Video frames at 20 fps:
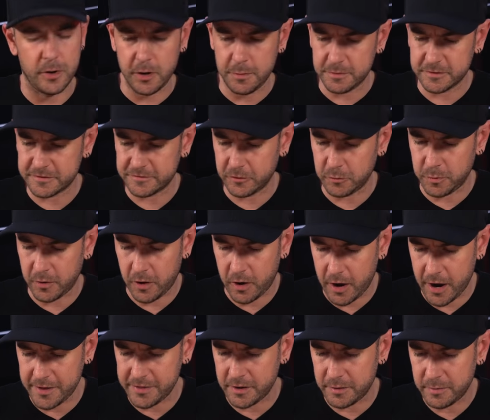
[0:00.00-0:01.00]
purposeful
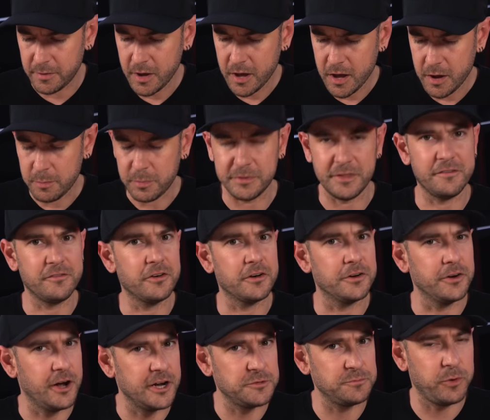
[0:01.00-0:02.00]
behind them, but they've got a
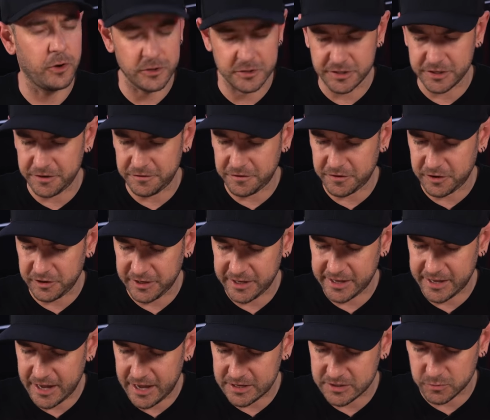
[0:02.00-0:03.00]
nice positive
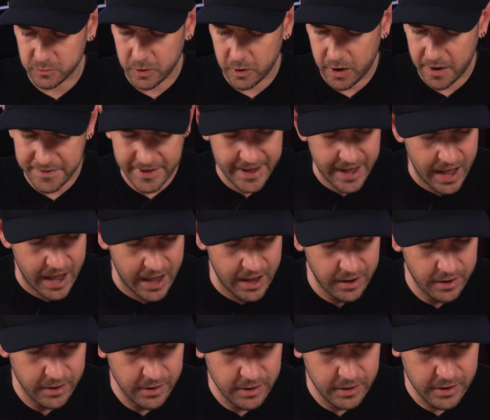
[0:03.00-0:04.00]
click as well. And they
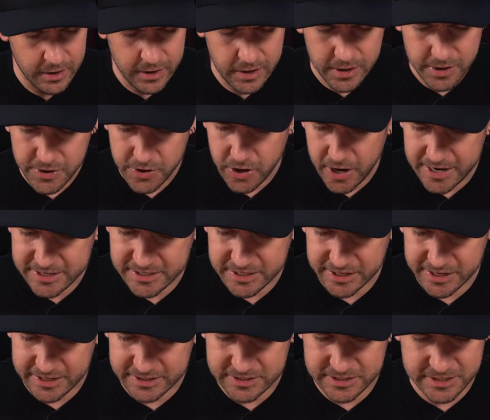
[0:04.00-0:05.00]
are nice
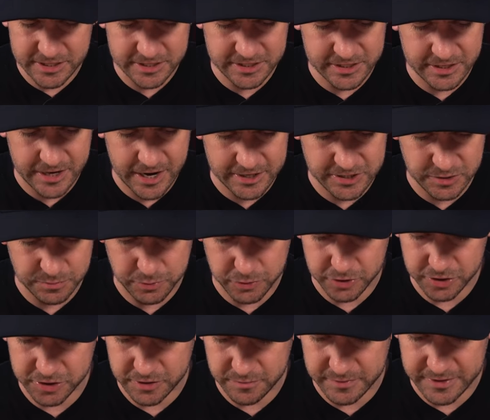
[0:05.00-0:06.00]
and consistent as you
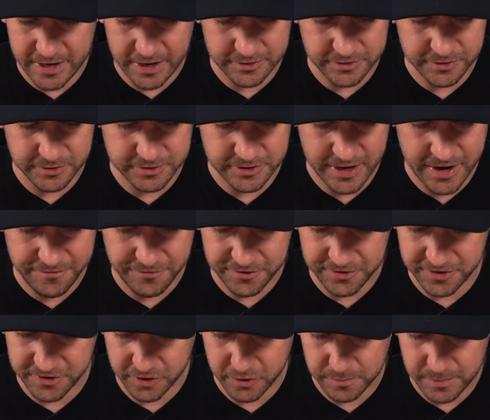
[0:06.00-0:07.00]
push them down too. So every
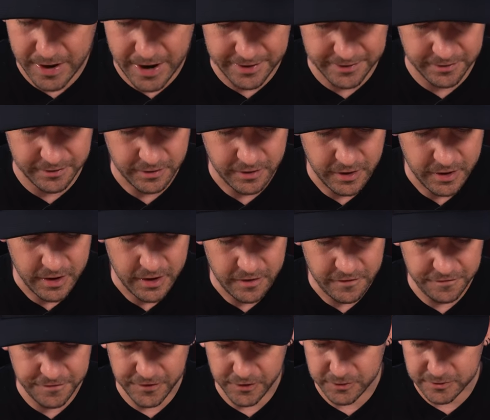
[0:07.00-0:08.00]
single button
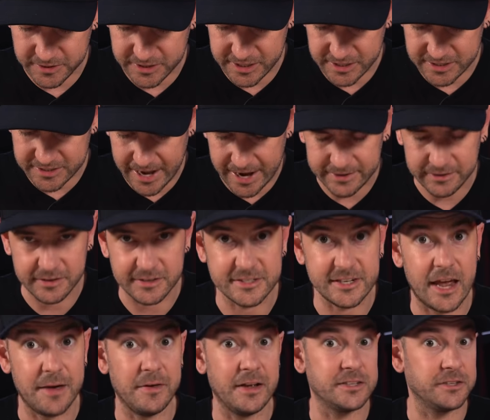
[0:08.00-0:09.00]
feels exactly the
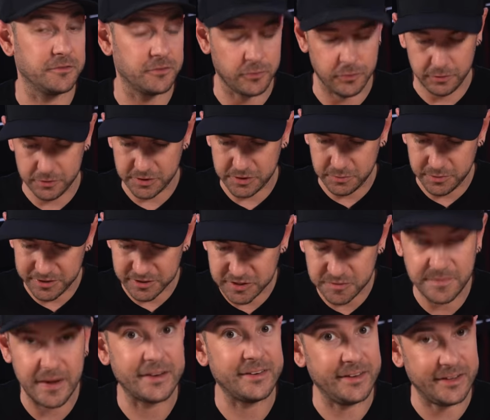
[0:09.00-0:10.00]
same as of course you would
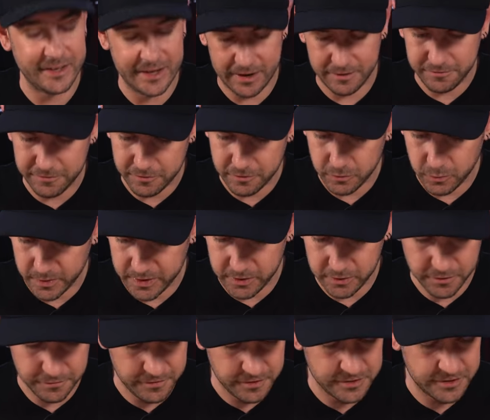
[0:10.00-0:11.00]
expect again for a wheel
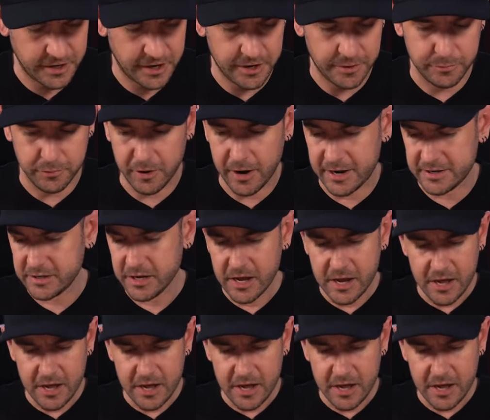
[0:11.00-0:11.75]
of this kind of price.